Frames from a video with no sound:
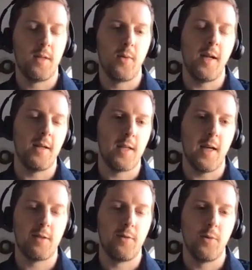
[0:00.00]
the greenhouse
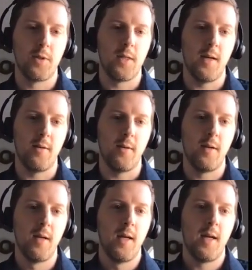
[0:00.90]
gas fuel standard